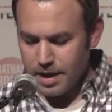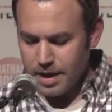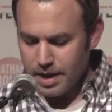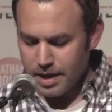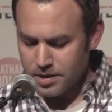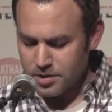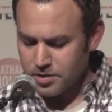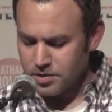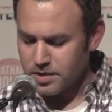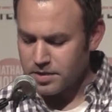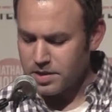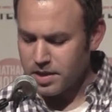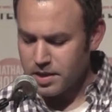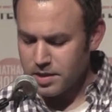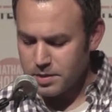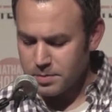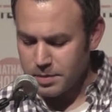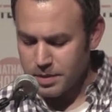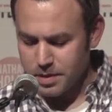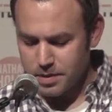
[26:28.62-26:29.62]
Angela's
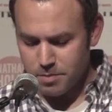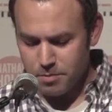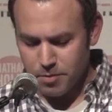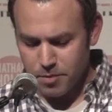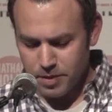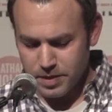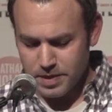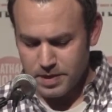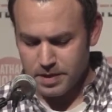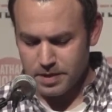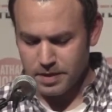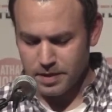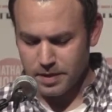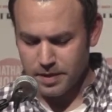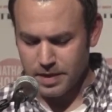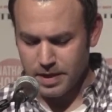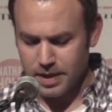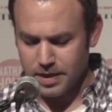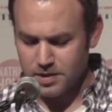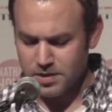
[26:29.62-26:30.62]
husband pointed at the
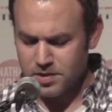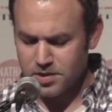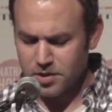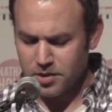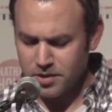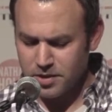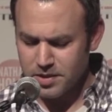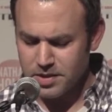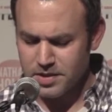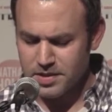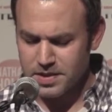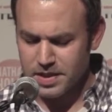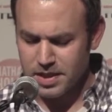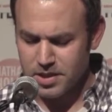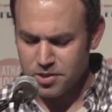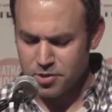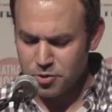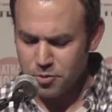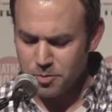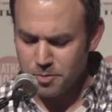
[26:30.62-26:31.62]
thing and started to
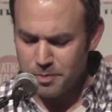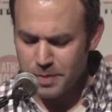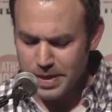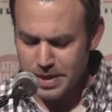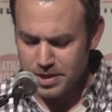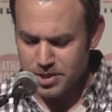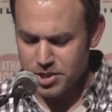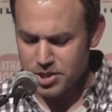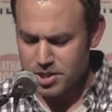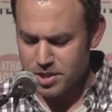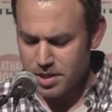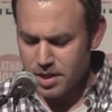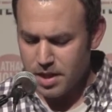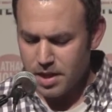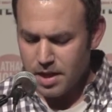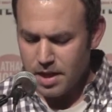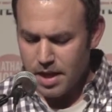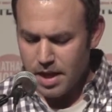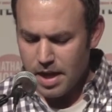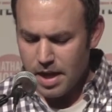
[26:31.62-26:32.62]
say, "You bitch,"
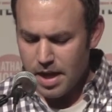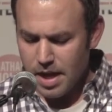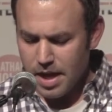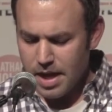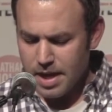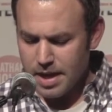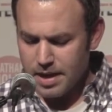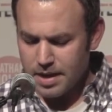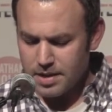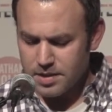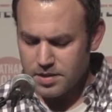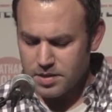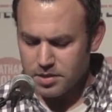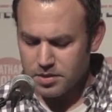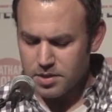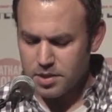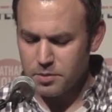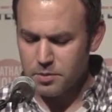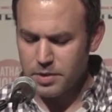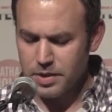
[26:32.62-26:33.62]
until
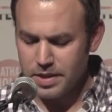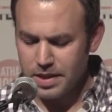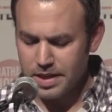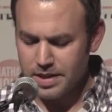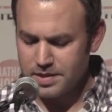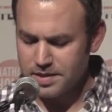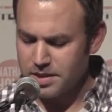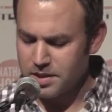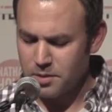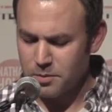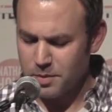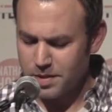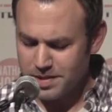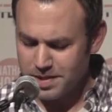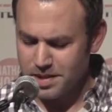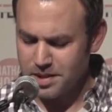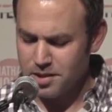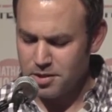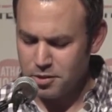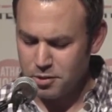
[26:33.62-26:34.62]
he realized that it
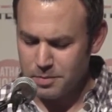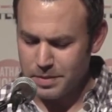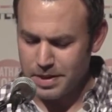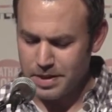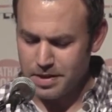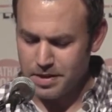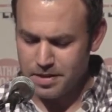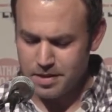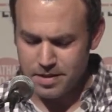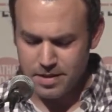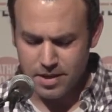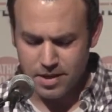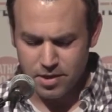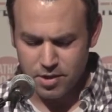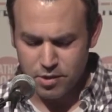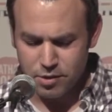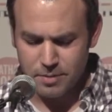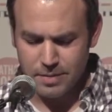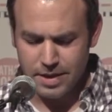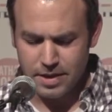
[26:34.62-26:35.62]
wasn't human, that
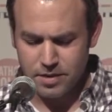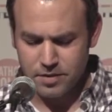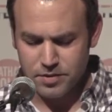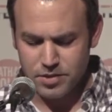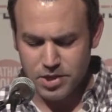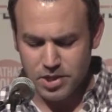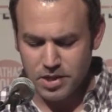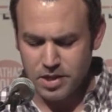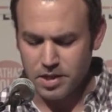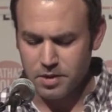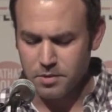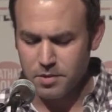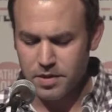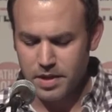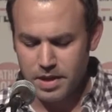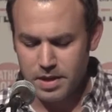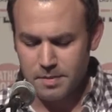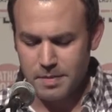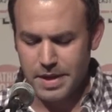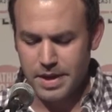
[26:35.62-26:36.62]
no amount of cheating with
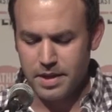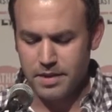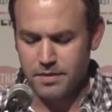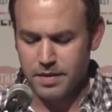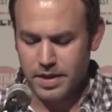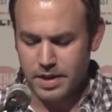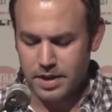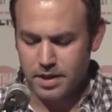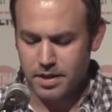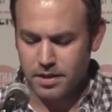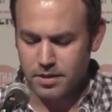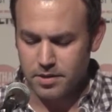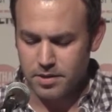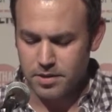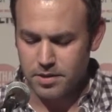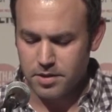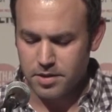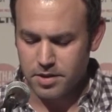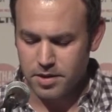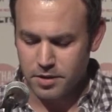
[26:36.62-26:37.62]
any man of any
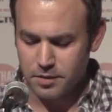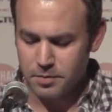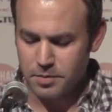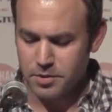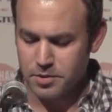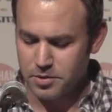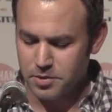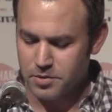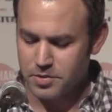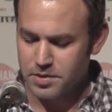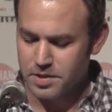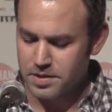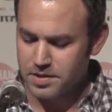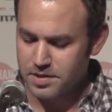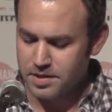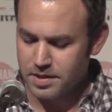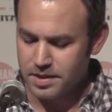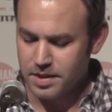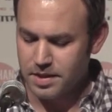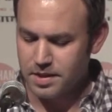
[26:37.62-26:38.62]
color could have produced a
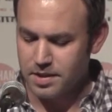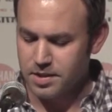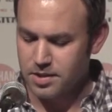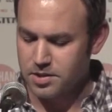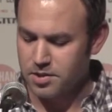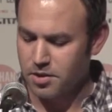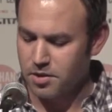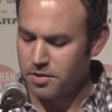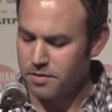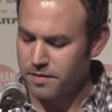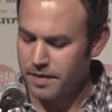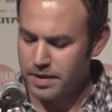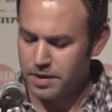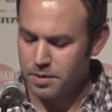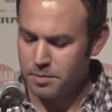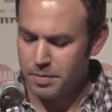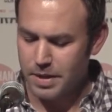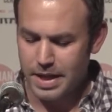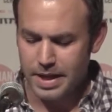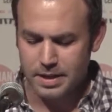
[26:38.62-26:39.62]
sleek Darth
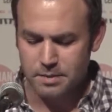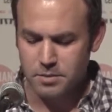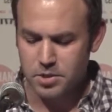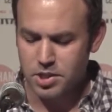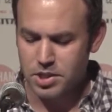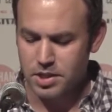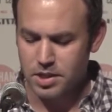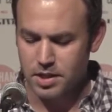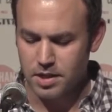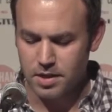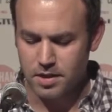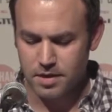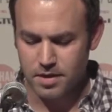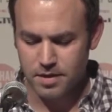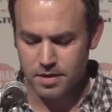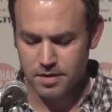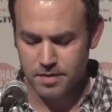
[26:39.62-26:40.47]
Vader black machine.